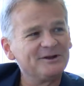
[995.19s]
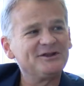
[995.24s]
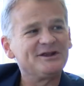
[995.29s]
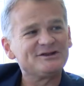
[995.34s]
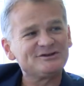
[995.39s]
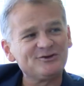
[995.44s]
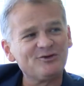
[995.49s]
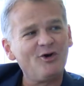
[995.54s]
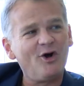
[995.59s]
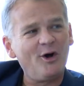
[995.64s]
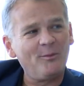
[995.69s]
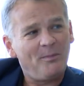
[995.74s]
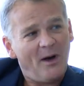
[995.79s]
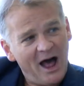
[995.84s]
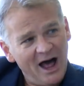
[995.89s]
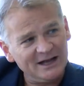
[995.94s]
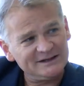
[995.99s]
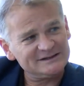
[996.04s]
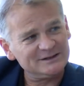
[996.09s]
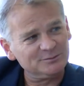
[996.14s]
but these are all
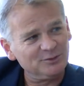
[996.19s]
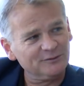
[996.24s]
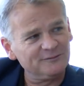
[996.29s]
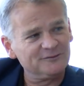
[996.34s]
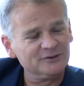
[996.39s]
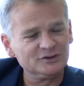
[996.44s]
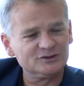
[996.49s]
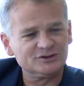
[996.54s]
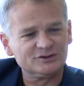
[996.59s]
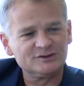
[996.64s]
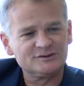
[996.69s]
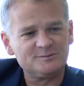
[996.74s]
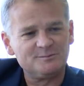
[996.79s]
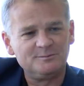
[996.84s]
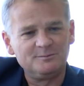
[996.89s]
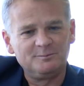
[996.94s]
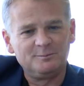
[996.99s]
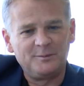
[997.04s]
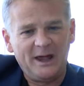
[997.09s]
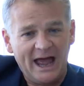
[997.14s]
possible futures
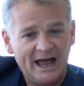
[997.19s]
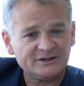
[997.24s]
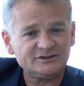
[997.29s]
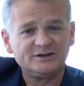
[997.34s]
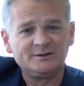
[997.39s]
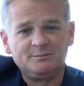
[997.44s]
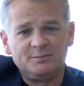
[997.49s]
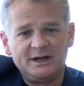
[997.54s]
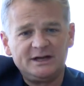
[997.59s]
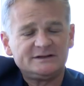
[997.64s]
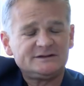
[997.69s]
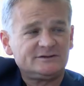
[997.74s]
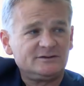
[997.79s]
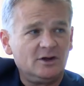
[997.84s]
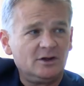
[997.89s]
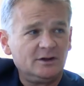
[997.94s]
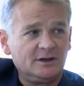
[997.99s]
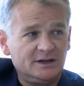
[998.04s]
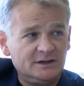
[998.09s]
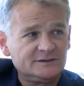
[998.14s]
actually based
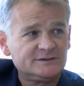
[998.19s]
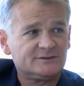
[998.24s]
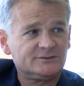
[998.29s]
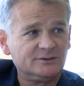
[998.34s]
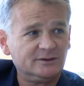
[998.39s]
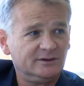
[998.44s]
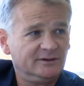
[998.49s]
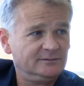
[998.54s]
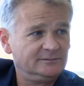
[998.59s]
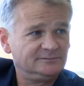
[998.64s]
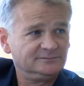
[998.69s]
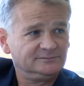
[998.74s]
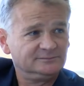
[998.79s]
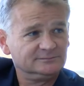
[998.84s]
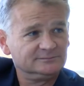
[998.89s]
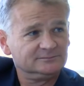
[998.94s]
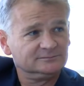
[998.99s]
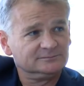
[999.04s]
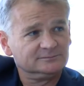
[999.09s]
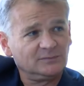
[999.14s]
on history,
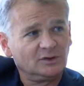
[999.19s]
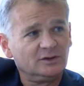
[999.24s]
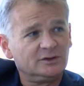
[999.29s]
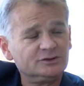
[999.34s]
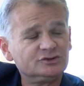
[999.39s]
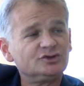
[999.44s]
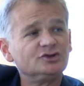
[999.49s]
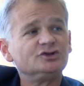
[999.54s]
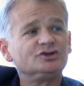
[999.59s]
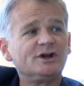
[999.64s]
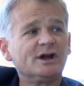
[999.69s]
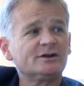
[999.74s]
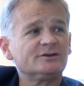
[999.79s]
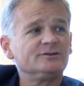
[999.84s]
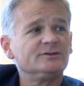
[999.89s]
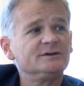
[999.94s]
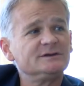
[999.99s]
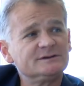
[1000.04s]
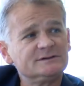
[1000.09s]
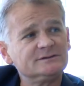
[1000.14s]
on
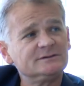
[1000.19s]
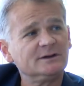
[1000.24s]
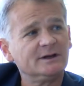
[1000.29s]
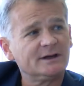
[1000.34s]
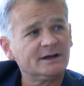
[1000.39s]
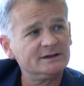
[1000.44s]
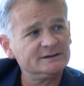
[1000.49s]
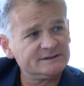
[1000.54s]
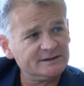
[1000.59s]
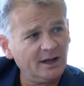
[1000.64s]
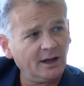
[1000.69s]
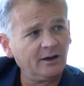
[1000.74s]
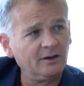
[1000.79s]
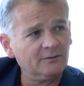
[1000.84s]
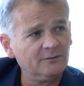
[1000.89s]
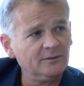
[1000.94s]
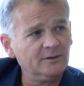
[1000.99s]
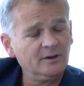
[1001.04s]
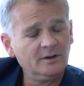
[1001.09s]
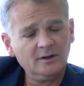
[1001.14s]
trajectories, like I said,
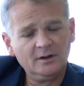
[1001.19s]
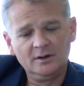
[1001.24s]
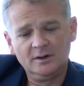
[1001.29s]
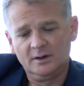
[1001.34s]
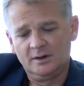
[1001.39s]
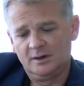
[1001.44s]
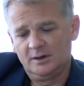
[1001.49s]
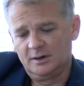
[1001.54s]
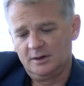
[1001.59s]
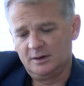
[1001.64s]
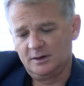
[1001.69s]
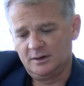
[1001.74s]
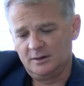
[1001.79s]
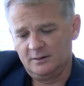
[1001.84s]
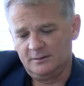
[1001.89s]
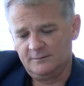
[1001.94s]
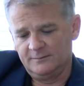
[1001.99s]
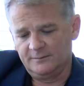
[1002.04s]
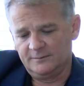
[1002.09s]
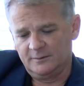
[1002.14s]
of, mm-hmm.
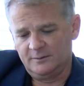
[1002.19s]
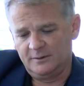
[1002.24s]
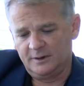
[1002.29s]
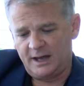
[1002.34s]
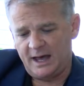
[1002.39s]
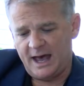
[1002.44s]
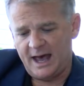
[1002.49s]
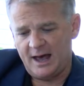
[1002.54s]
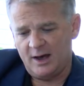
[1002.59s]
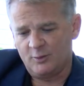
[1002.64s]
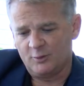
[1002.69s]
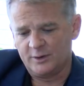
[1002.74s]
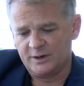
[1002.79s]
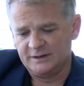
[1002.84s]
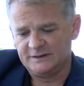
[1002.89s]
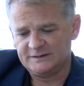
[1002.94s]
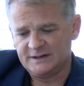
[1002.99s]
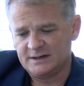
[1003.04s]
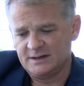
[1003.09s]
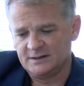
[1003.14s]
of how
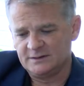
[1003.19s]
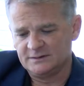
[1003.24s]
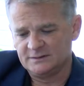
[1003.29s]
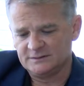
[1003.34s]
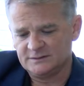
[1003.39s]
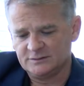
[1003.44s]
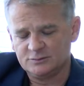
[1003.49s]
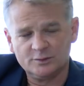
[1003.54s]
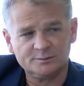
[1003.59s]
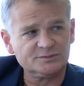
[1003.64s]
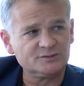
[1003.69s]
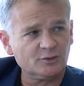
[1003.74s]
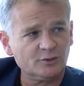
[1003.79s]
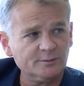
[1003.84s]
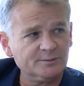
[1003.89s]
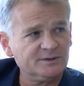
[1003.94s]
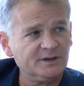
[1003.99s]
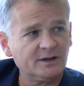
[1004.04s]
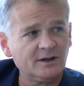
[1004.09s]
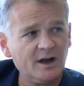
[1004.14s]
we tend to
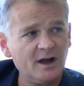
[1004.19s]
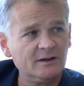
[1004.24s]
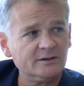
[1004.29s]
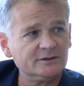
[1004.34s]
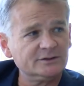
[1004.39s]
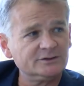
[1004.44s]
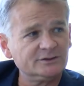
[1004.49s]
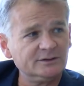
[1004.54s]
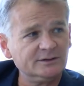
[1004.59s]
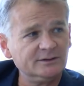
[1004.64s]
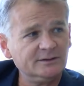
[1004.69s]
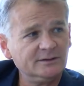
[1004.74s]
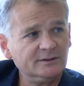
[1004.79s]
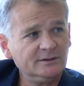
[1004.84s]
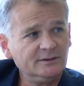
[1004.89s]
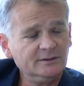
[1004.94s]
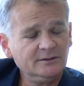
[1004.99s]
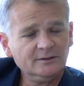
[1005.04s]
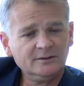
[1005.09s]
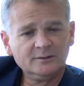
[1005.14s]
absorb technology,
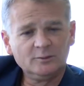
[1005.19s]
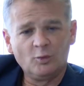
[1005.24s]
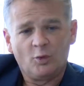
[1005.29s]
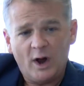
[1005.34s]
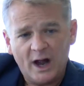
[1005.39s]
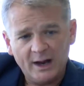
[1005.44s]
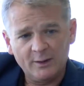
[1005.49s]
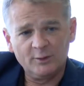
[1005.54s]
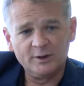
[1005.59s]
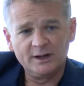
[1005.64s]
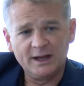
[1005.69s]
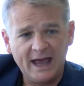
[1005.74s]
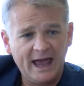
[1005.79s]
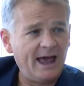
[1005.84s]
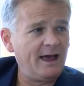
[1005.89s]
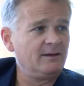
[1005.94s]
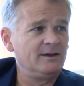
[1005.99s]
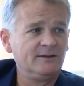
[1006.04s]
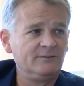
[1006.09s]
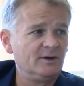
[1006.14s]
why we
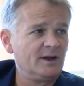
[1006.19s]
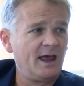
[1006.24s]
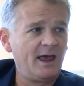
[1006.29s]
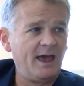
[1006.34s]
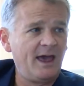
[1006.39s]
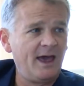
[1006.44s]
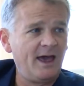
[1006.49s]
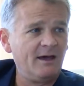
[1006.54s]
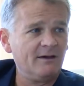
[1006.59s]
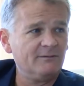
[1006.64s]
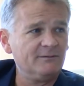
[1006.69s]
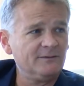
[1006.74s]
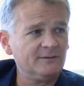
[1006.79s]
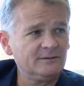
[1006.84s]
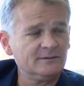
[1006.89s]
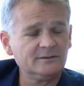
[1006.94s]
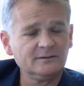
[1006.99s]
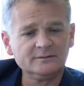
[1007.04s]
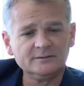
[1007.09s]
ha even have